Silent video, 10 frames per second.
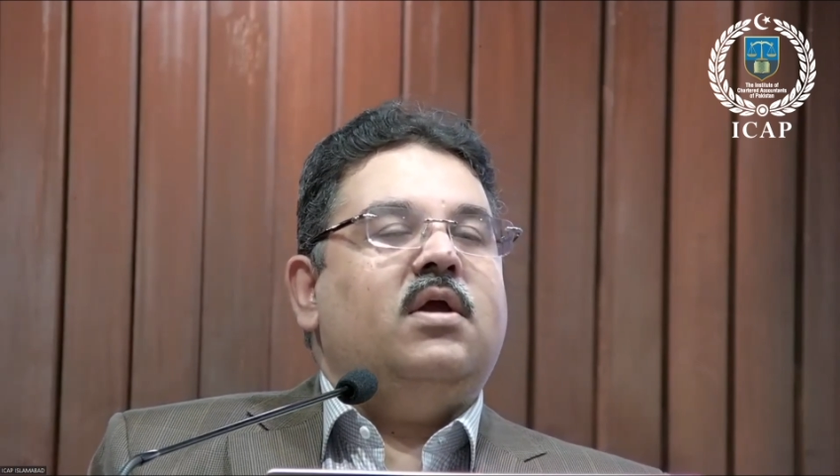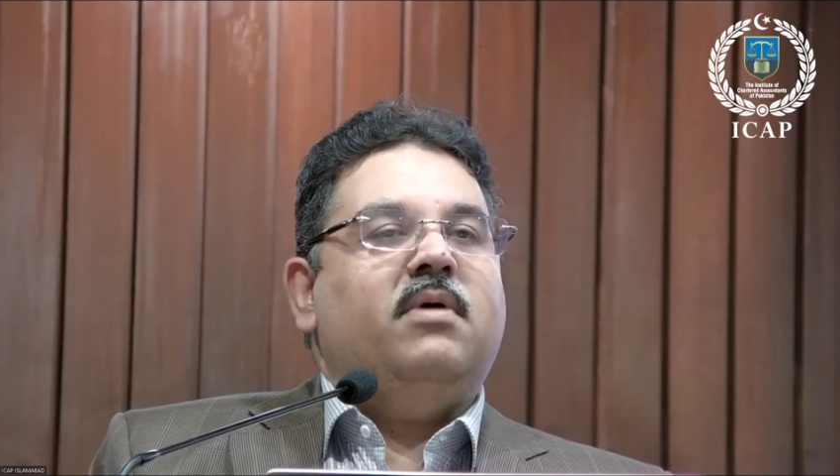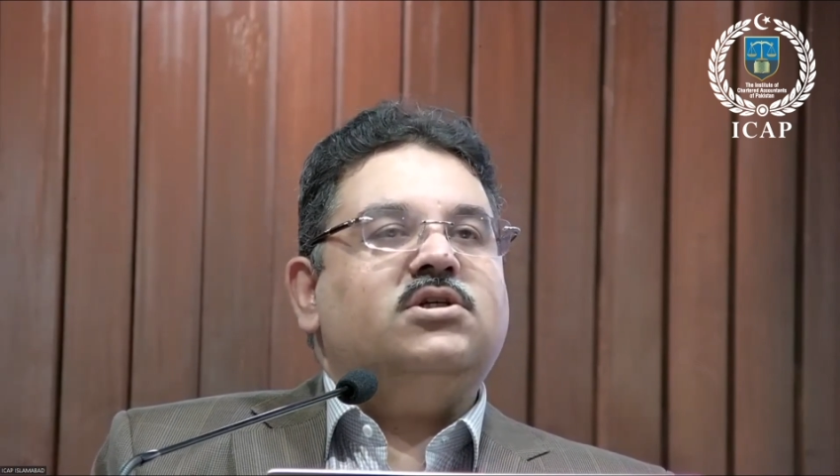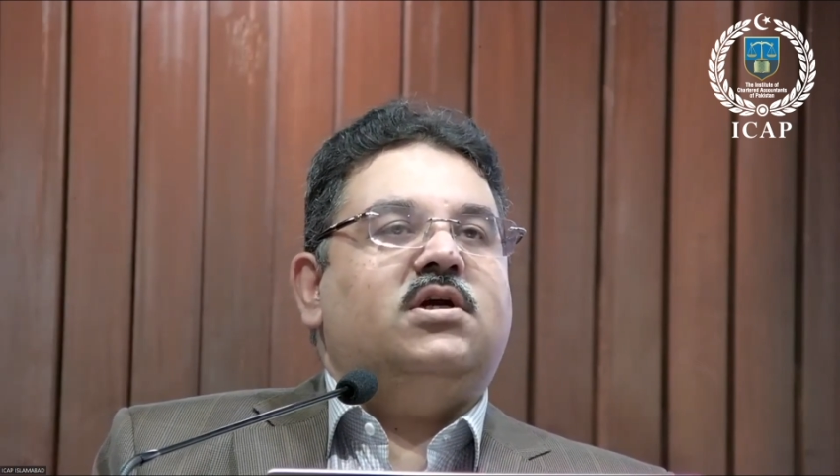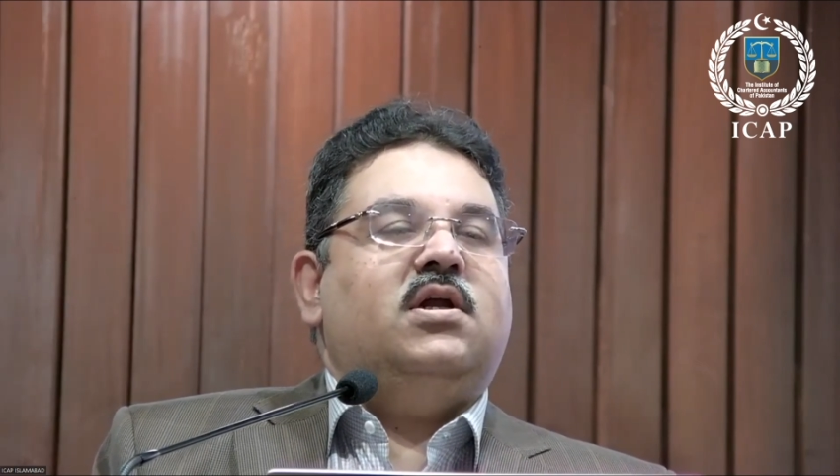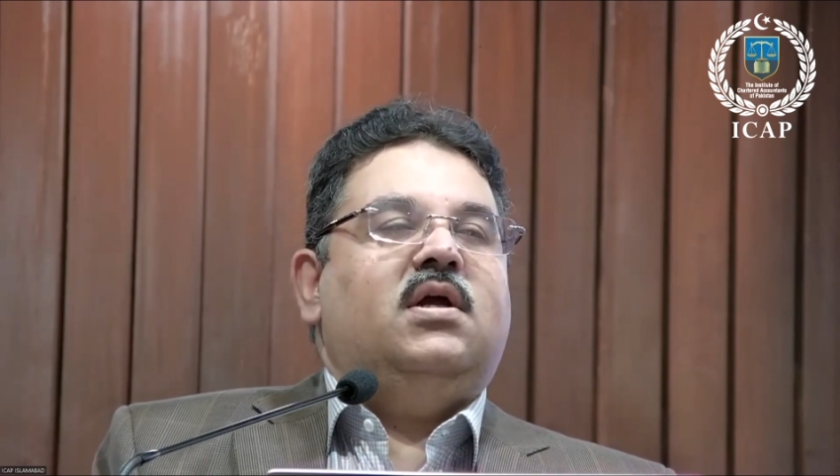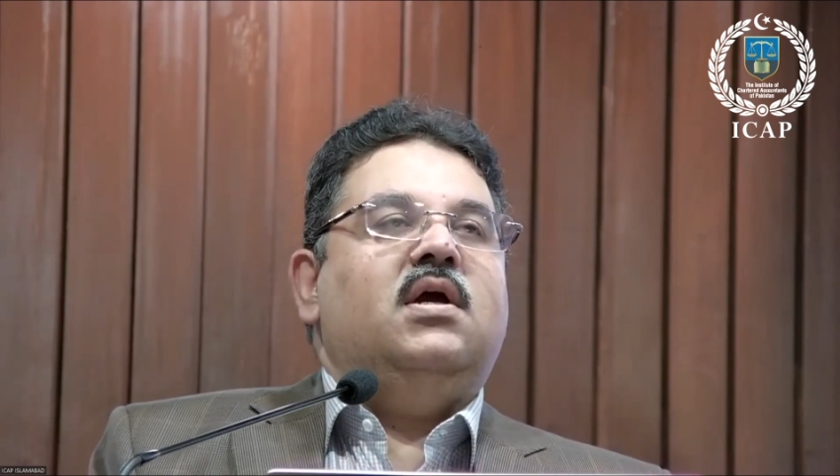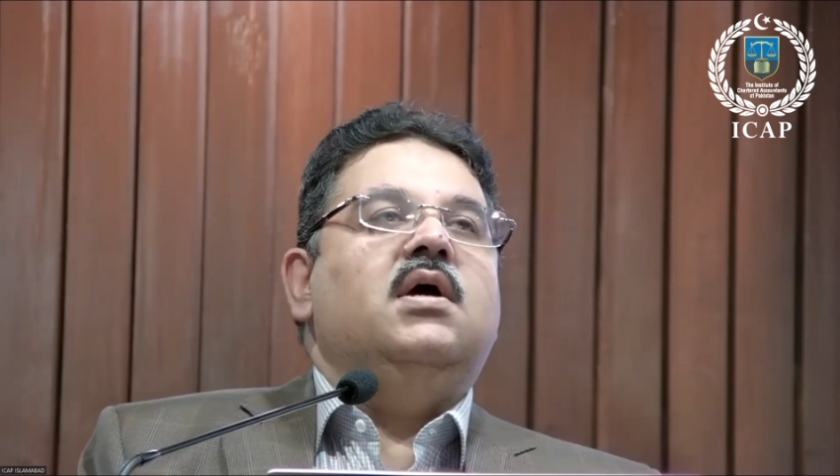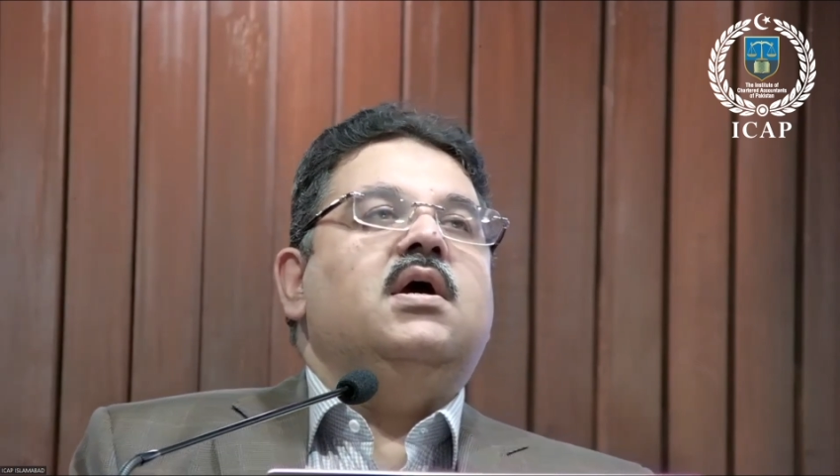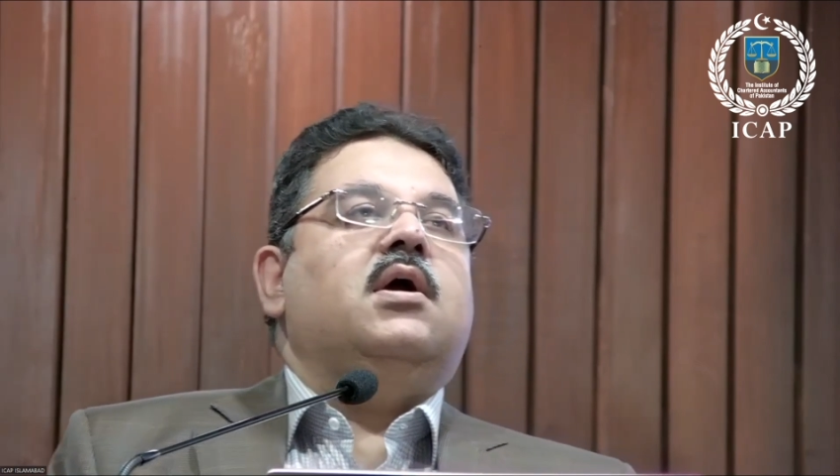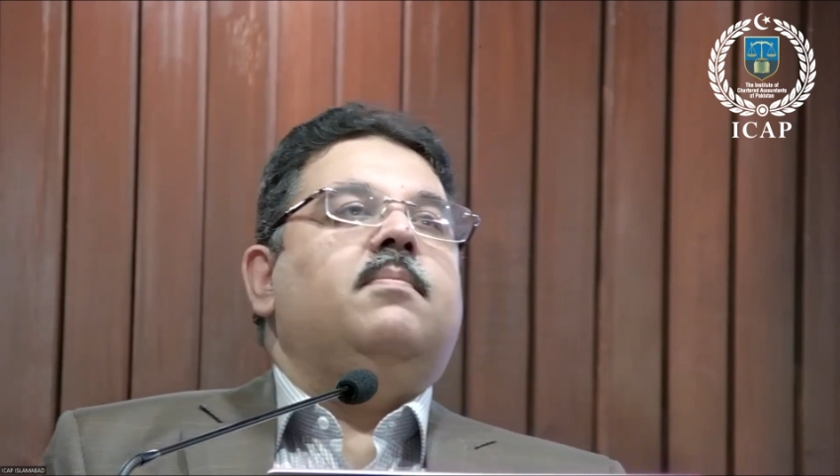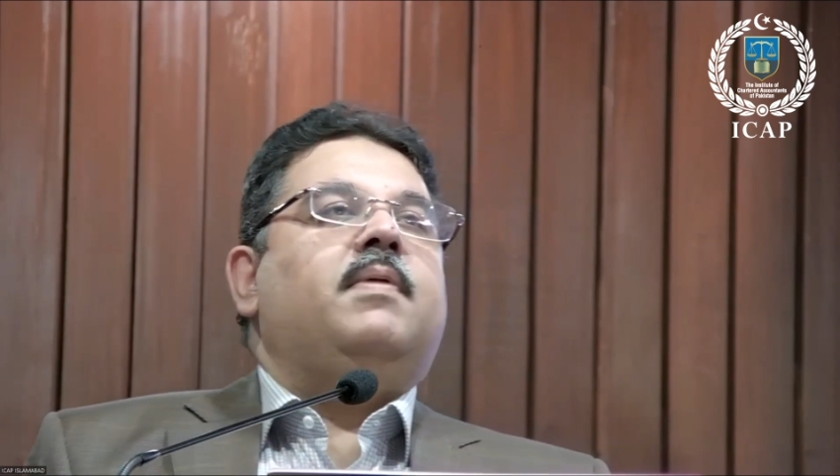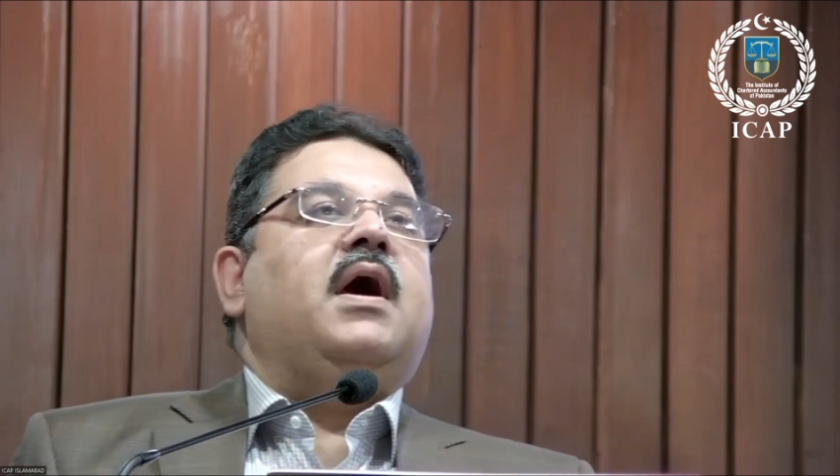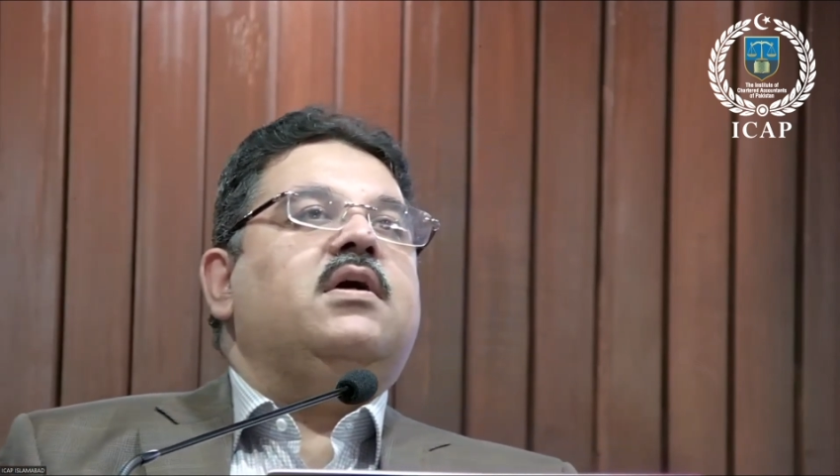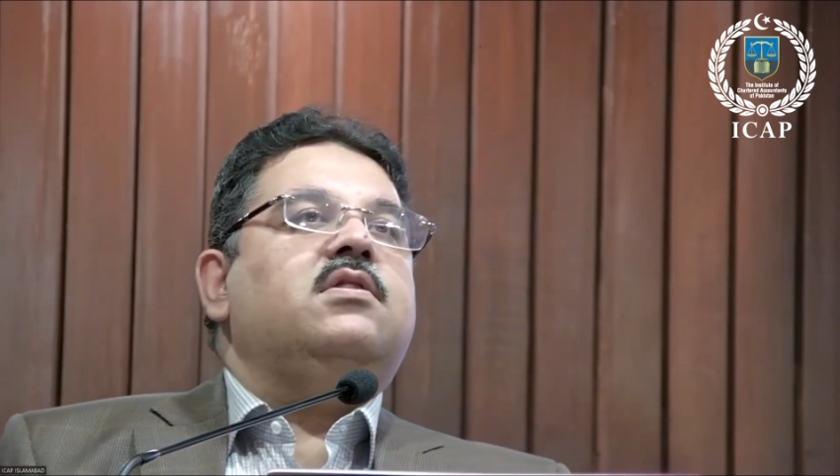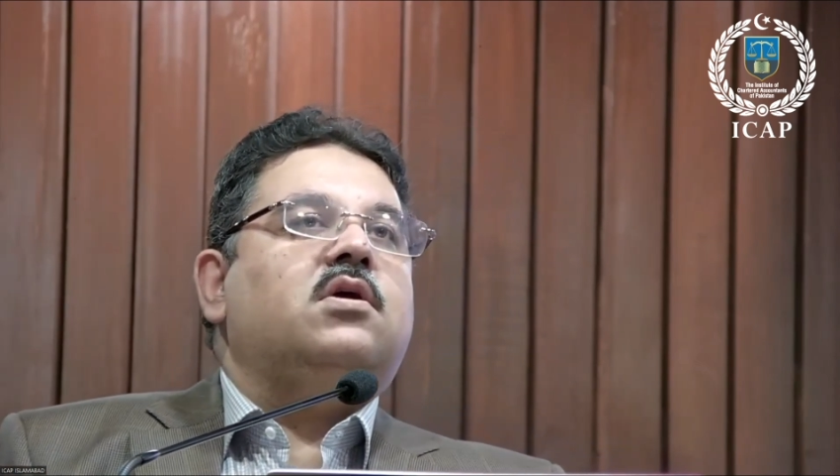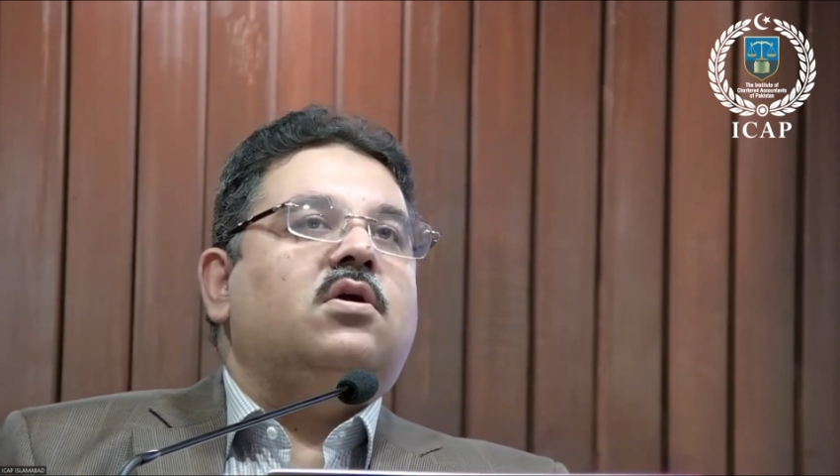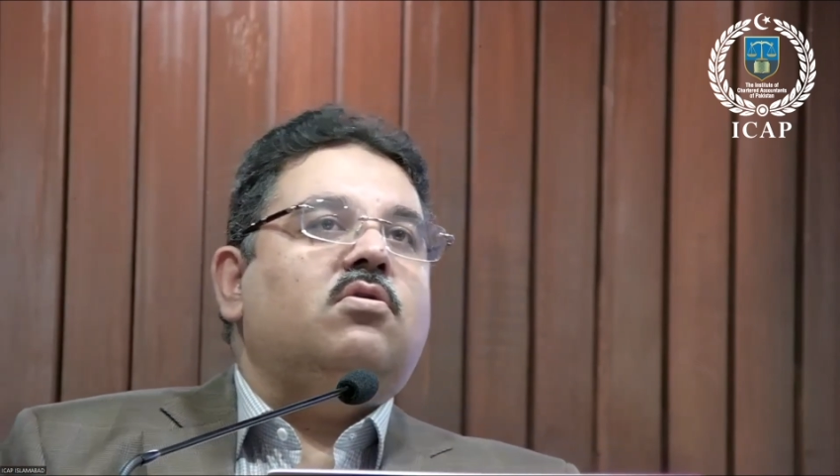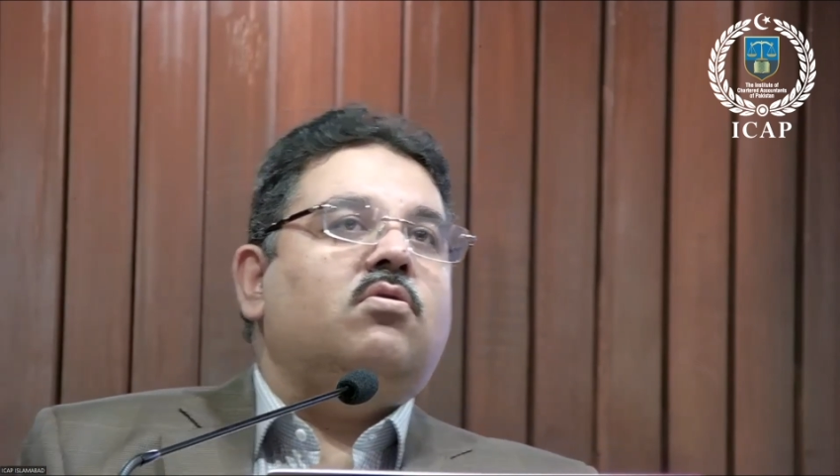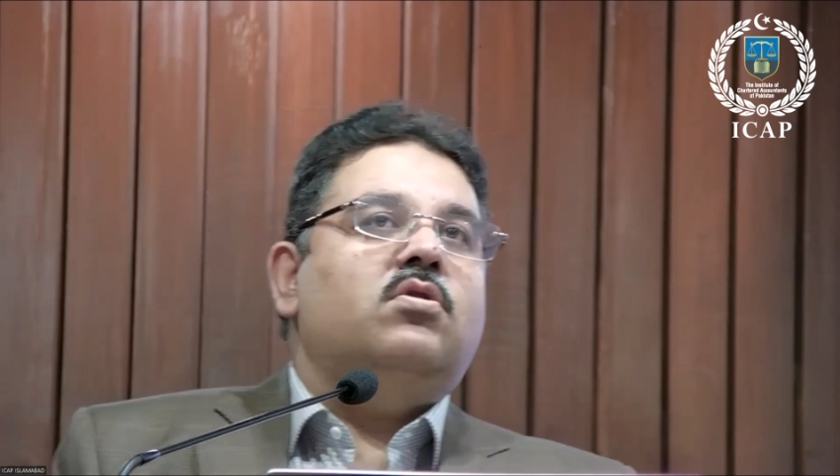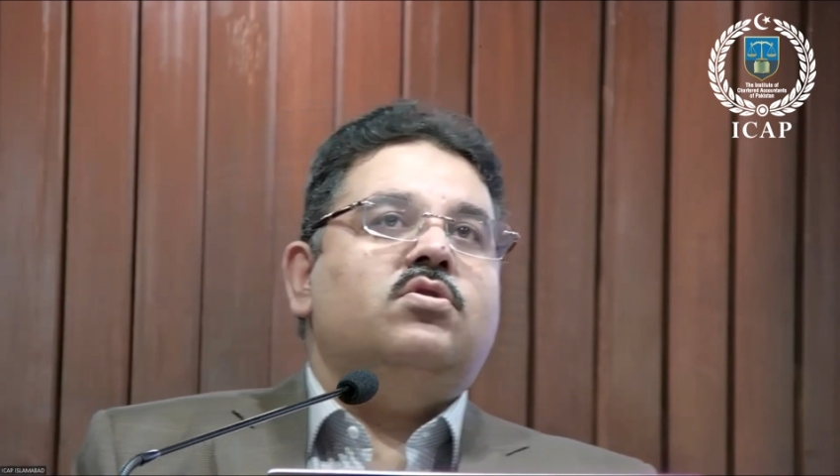budgeting, compliance, controls.